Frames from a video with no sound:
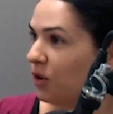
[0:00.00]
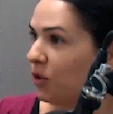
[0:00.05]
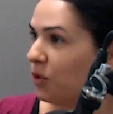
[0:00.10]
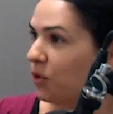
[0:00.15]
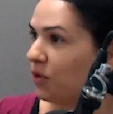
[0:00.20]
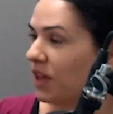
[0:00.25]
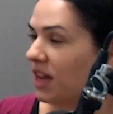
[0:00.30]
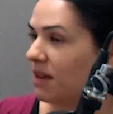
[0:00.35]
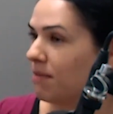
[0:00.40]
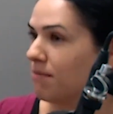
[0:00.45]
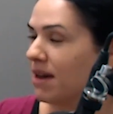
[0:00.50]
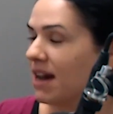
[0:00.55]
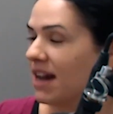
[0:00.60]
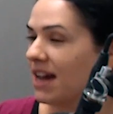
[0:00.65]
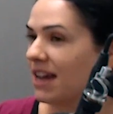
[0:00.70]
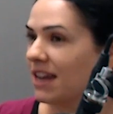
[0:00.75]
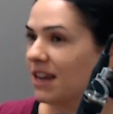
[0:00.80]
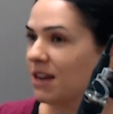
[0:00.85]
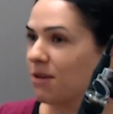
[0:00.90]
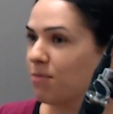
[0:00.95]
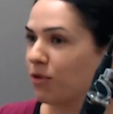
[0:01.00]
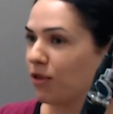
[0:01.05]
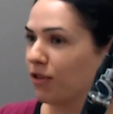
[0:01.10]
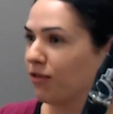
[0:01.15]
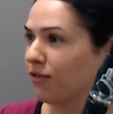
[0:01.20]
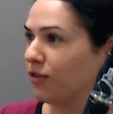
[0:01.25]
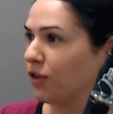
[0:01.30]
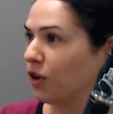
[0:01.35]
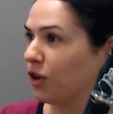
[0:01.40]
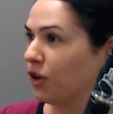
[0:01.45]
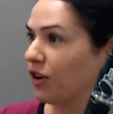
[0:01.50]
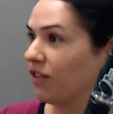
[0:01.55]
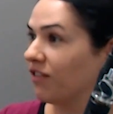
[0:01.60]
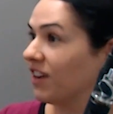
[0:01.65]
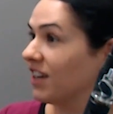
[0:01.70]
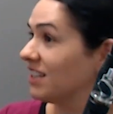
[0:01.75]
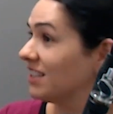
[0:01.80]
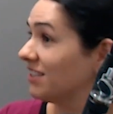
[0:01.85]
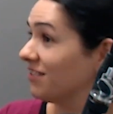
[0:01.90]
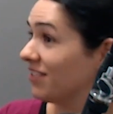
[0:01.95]
or they may prefer a
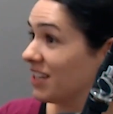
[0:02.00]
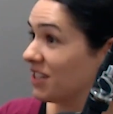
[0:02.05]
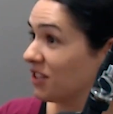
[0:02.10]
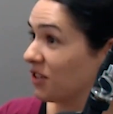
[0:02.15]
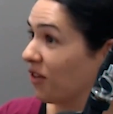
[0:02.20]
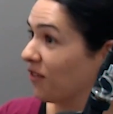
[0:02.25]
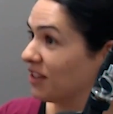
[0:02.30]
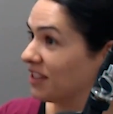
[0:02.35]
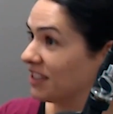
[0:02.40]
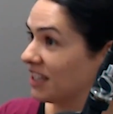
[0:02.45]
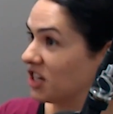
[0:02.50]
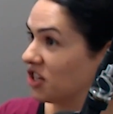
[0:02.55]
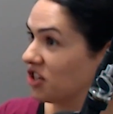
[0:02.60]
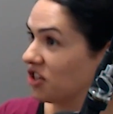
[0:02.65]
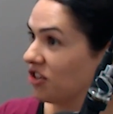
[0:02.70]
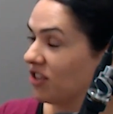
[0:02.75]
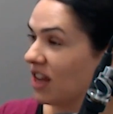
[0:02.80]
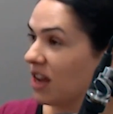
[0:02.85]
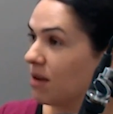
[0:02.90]
face-to-face conversation.